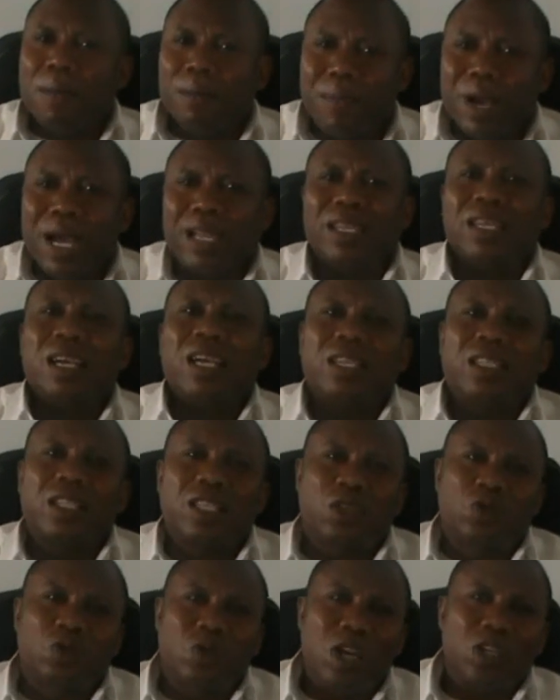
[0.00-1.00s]
But a
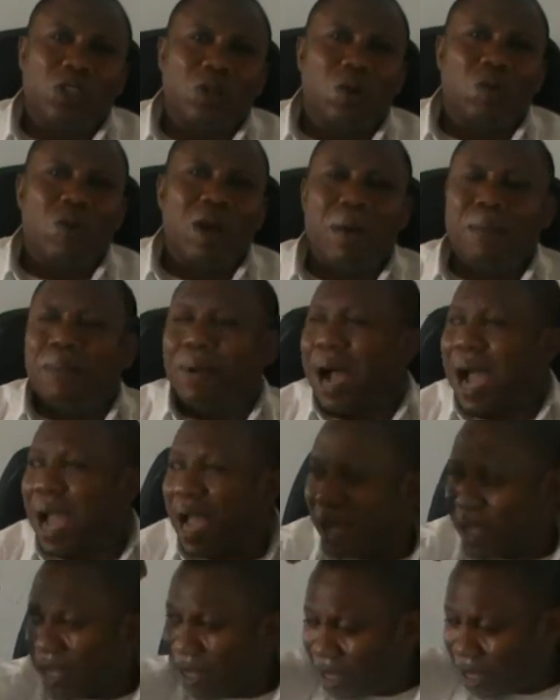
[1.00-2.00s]
situation
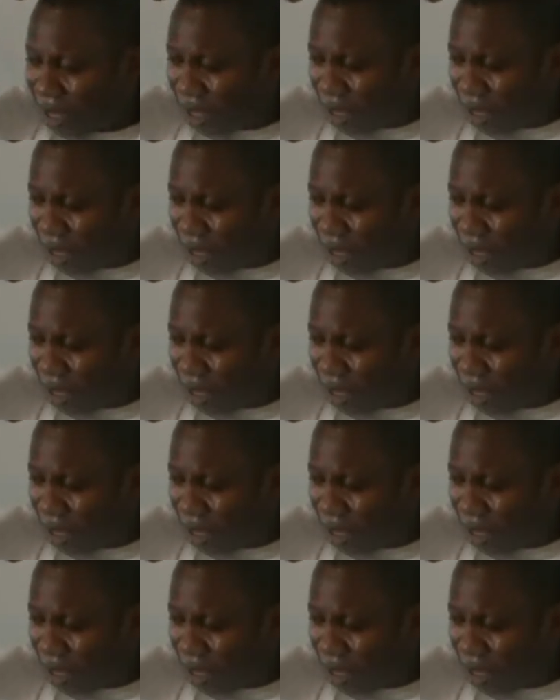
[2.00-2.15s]
whereby